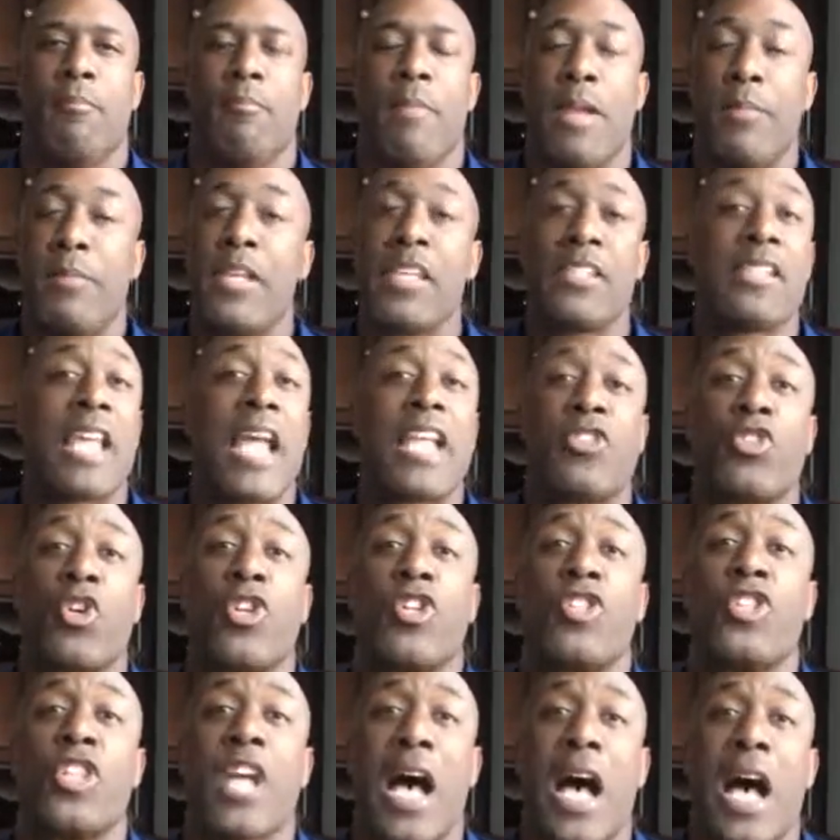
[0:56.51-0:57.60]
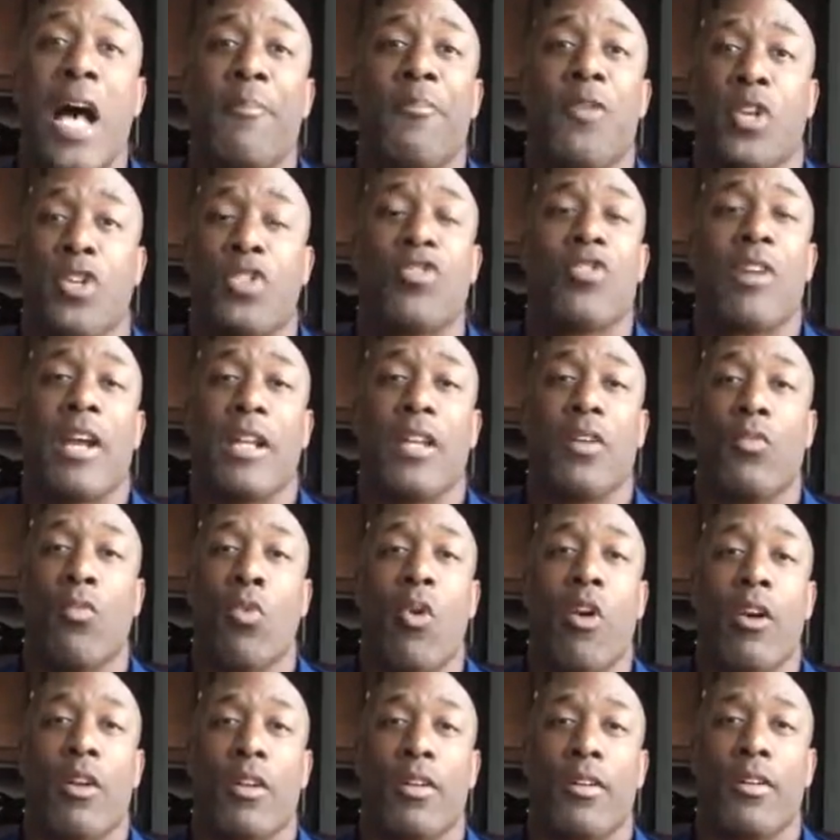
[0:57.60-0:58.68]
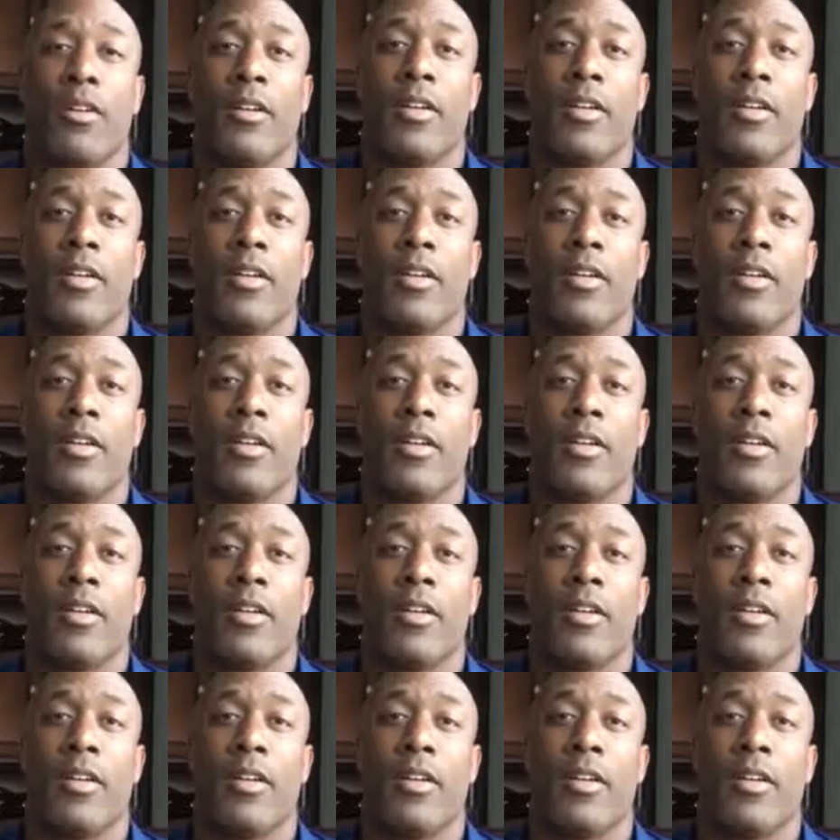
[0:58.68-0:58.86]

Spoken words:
Maybe it's at your job you're treading water.